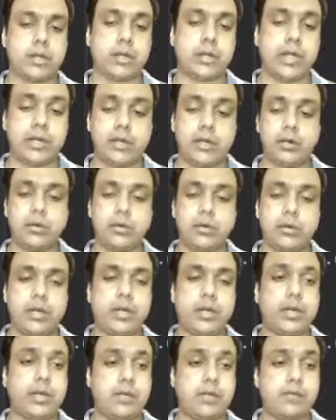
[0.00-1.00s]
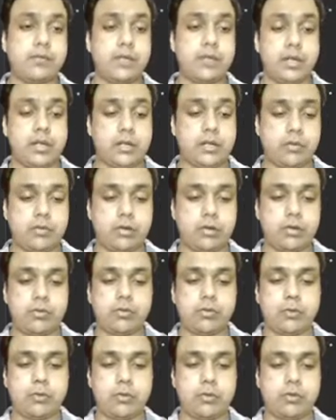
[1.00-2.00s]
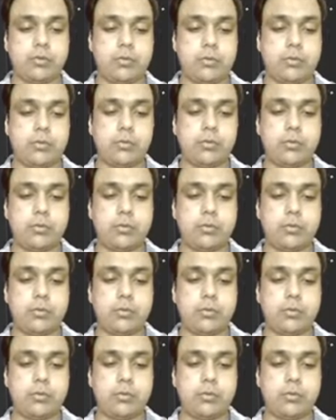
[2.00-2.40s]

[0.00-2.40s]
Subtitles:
can you do it? Yes, it is also possible.